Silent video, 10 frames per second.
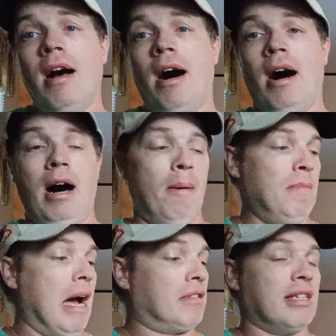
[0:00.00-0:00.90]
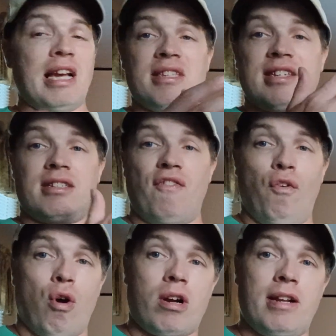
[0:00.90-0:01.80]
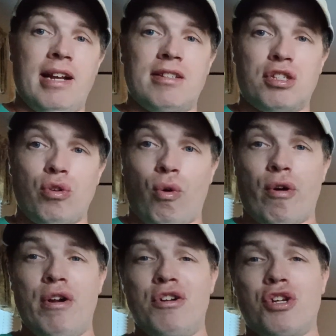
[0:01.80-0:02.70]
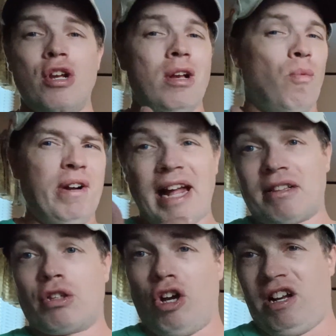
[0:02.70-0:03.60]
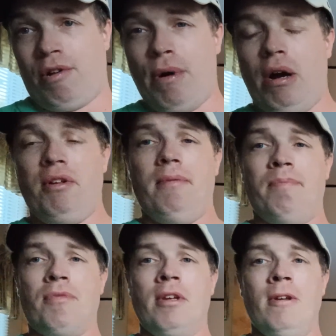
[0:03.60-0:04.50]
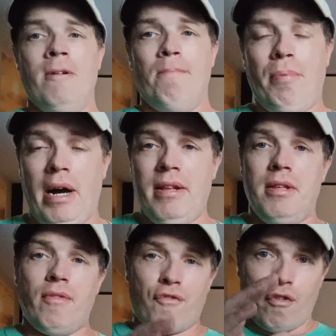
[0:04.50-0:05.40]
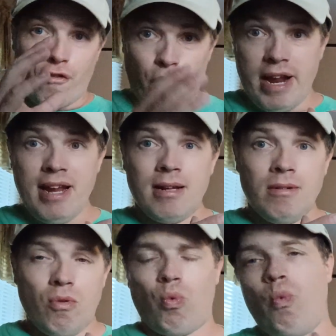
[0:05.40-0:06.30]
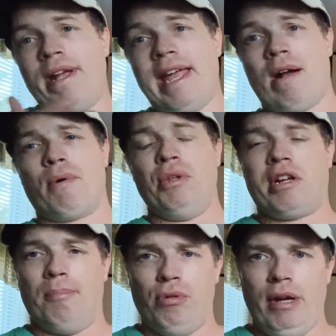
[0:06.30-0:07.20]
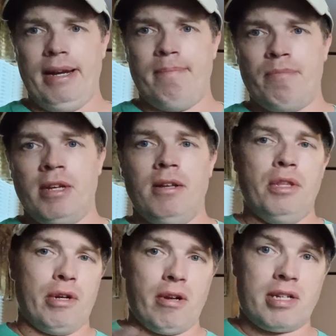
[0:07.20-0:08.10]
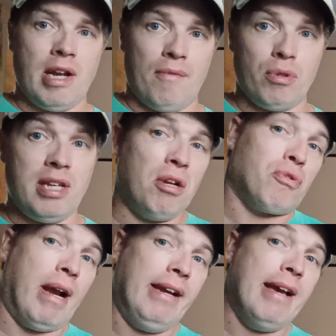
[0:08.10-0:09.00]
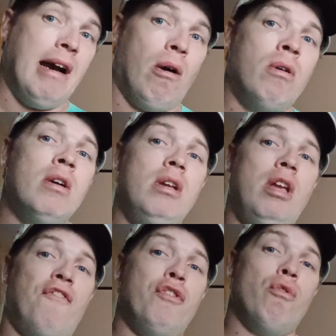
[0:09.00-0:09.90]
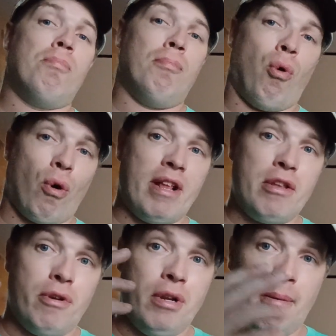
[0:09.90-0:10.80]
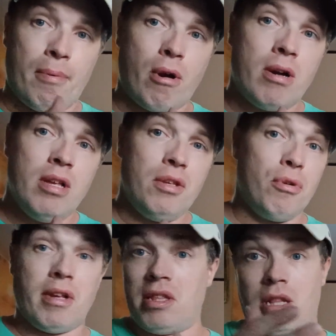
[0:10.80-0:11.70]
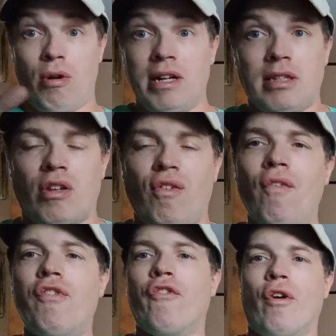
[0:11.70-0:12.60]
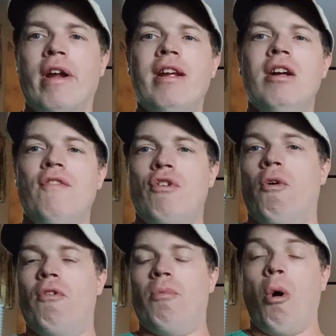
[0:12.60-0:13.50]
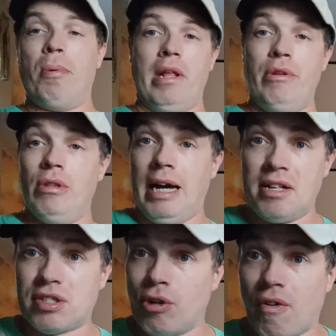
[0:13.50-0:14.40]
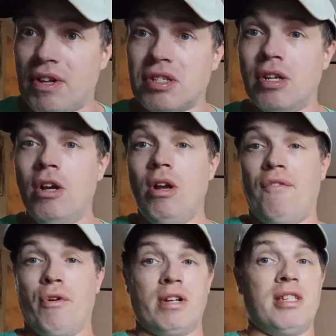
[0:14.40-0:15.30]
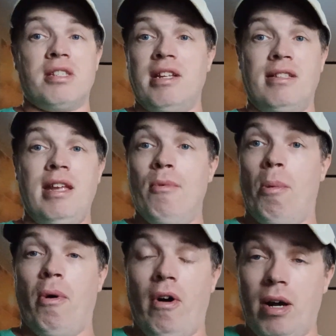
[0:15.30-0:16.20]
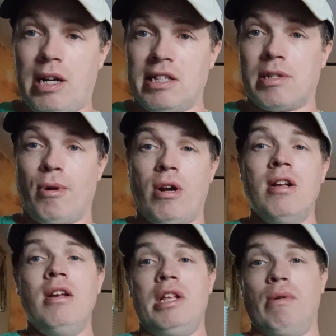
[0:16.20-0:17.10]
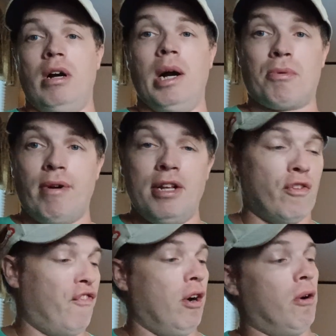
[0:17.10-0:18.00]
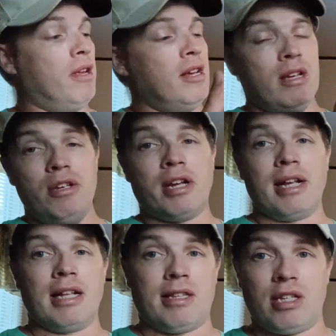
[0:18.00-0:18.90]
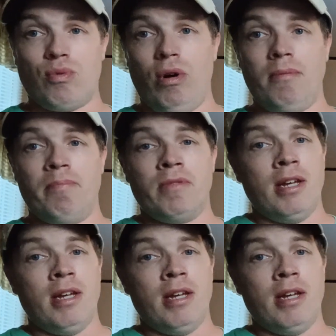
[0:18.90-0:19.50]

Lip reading: Now, if this had 64 gigs of storage, we'd have to talk about it. But for free, we can't really complain. There are several deals right now. If you port in your number, you can still get this phone for free. If you open a new line of service, if you're an existing T-Mobile customer, you want to upgrade your phone, you can get this one.